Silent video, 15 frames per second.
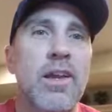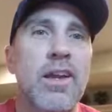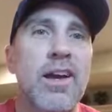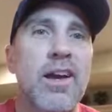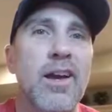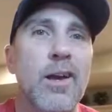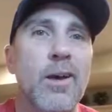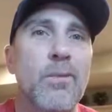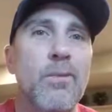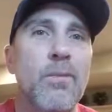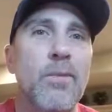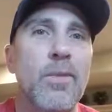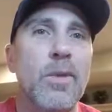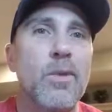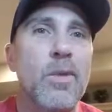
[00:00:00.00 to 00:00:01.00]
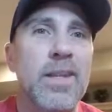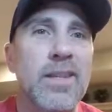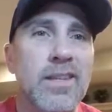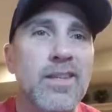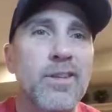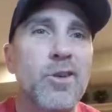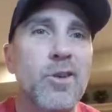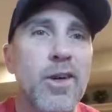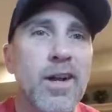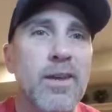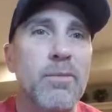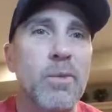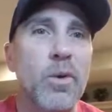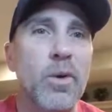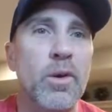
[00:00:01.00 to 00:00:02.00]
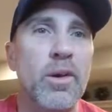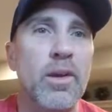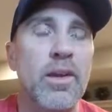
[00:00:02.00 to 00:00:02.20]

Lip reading: We need to cry more.